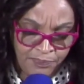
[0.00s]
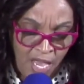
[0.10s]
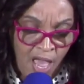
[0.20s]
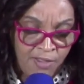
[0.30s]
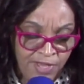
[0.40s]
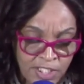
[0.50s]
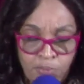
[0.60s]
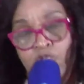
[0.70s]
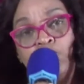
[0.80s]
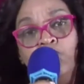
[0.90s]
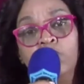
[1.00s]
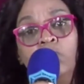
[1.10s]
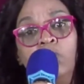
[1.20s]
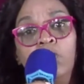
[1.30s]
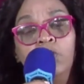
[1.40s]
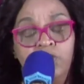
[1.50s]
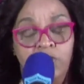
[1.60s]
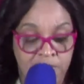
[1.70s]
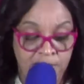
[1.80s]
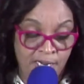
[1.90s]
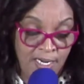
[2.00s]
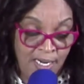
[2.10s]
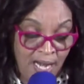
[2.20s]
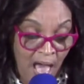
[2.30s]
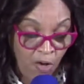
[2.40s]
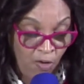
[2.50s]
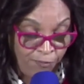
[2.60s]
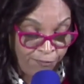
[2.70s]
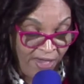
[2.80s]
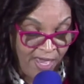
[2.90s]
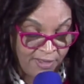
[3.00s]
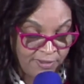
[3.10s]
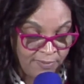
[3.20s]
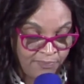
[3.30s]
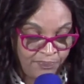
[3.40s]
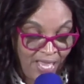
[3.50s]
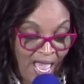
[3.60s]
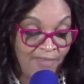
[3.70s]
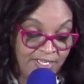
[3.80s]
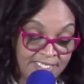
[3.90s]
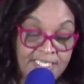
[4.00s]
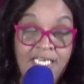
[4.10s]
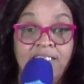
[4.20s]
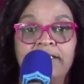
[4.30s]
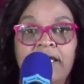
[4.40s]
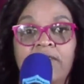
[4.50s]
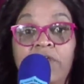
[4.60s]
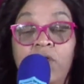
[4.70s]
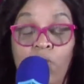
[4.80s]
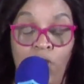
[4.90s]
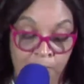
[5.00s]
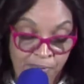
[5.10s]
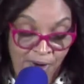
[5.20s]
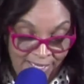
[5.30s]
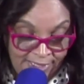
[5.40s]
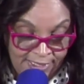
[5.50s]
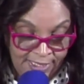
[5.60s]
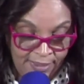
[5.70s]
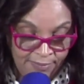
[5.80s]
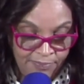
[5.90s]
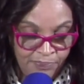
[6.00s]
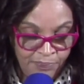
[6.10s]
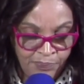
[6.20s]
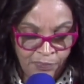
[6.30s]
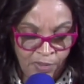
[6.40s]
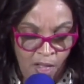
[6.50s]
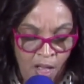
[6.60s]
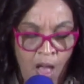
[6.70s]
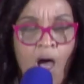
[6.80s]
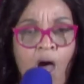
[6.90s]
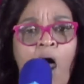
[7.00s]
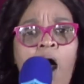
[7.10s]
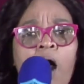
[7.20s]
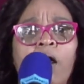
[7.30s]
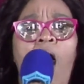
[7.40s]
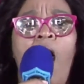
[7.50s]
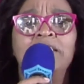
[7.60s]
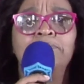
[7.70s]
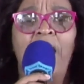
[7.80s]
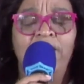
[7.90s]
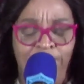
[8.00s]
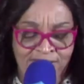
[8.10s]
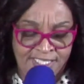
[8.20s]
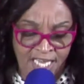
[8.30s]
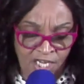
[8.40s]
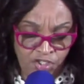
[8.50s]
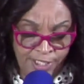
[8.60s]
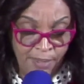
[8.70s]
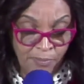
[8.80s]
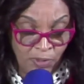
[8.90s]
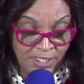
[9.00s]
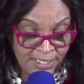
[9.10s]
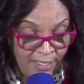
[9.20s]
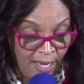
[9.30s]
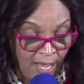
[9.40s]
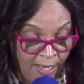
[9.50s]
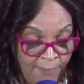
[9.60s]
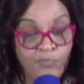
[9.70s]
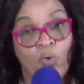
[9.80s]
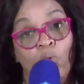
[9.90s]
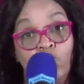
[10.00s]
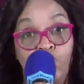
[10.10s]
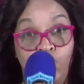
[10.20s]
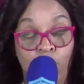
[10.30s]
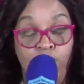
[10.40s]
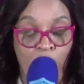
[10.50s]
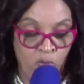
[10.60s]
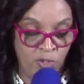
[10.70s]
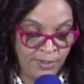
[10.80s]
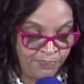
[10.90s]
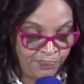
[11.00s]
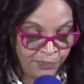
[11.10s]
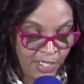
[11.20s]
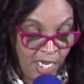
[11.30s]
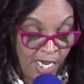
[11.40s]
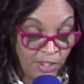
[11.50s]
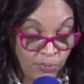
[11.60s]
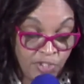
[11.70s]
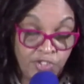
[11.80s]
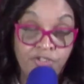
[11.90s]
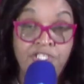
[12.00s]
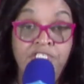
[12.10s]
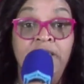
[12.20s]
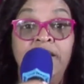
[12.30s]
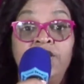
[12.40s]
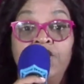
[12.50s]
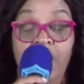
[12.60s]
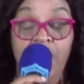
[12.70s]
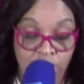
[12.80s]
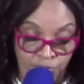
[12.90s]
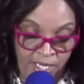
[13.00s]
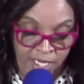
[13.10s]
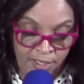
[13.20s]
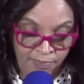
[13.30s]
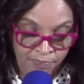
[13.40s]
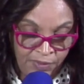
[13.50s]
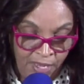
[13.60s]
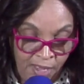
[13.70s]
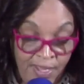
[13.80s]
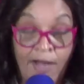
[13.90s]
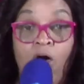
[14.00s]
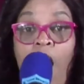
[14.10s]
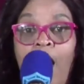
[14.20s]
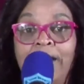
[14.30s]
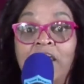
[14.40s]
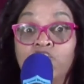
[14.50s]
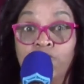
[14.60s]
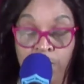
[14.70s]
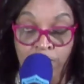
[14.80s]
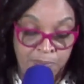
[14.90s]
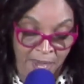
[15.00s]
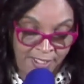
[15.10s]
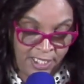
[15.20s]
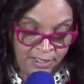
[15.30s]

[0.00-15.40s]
this was due to their lack of faith and the sins they were practicing. God's manifestation at Mount Sinai was twofold. It was to teach Israel that God is to be respected.